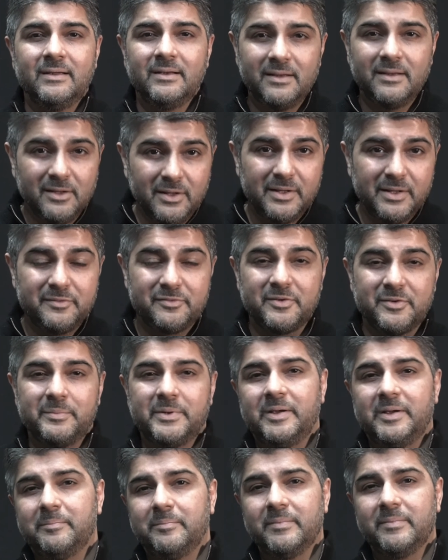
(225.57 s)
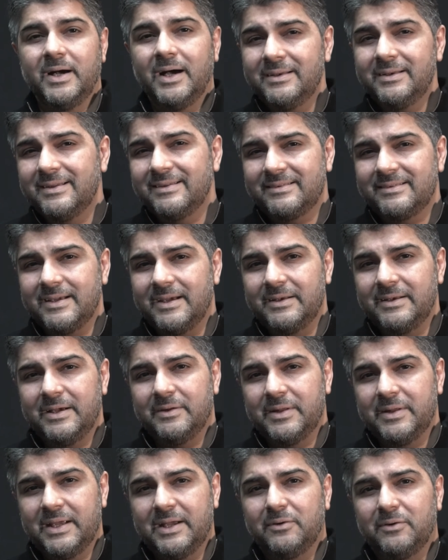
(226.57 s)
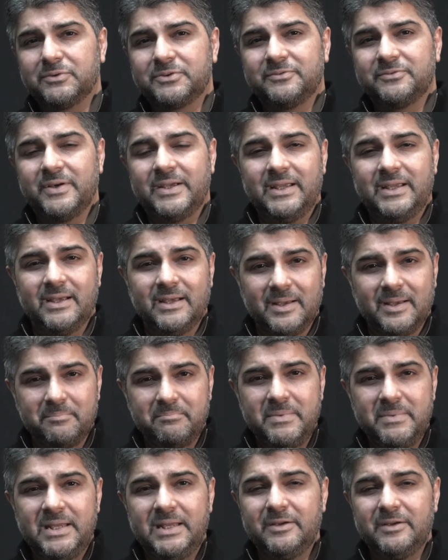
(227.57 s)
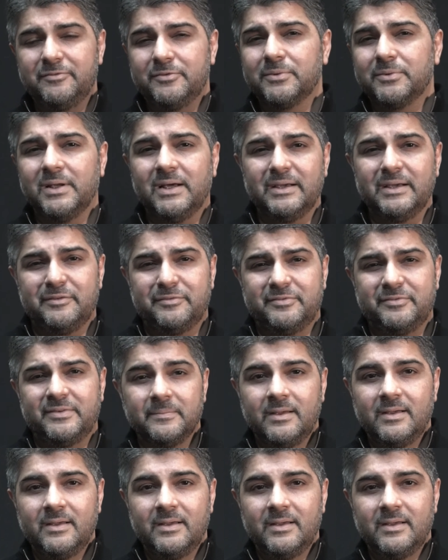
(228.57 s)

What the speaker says: Learn from them. Understand how they cultivate a meaningful life.